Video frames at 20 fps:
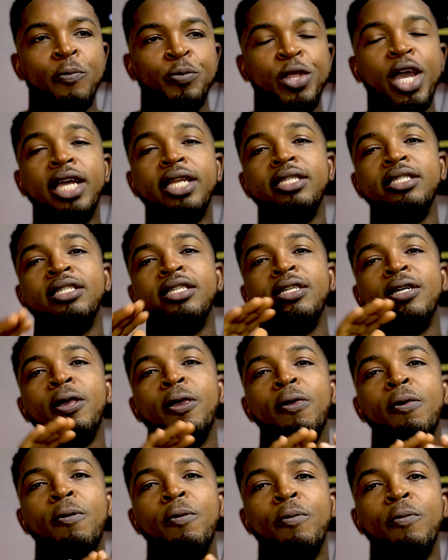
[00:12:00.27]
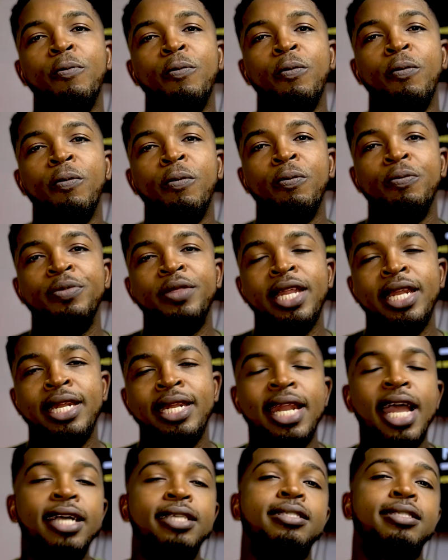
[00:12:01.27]
then the
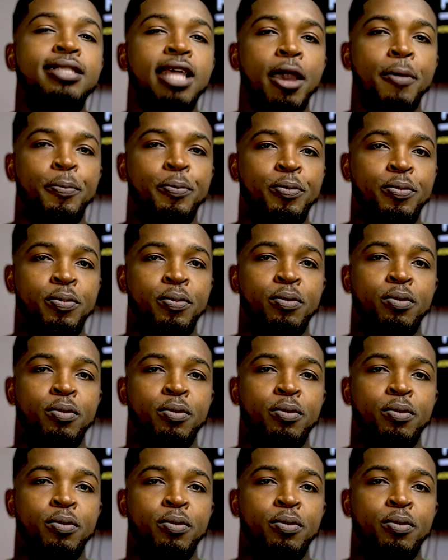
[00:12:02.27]
next step